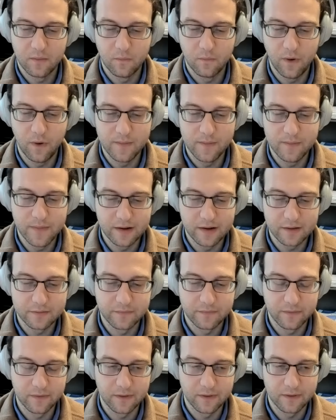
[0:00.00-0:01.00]
what makes
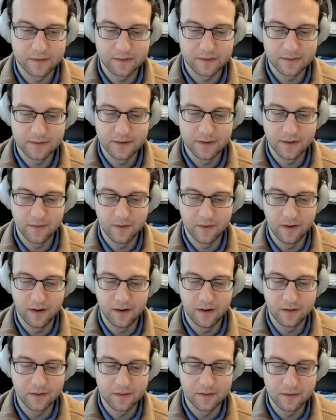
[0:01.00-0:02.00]
for,
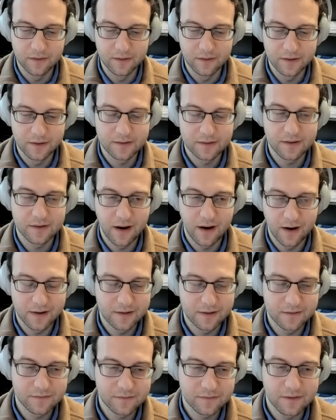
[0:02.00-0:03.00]
a good
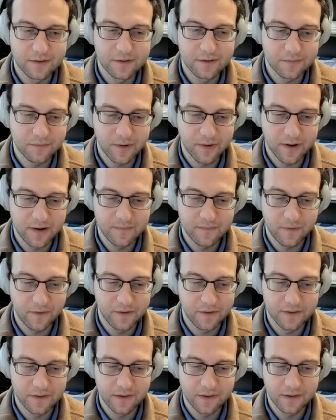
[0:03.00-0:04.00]
non-insurance brand
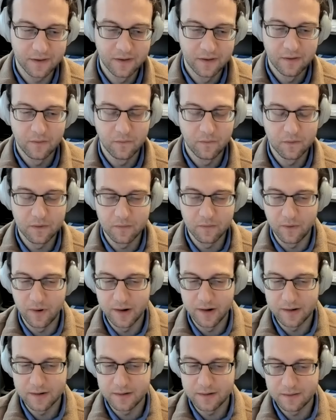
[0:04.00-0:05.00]
partner, or
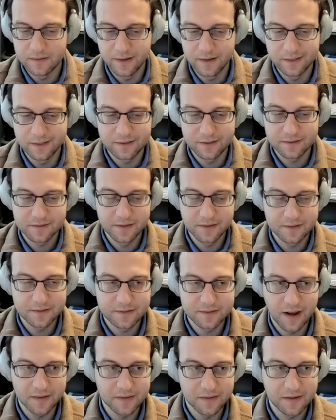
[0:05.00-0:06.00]
one that's
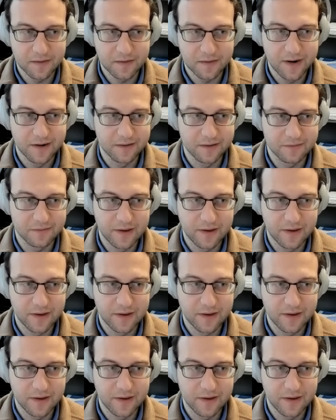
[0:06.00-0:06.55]
not the greatest?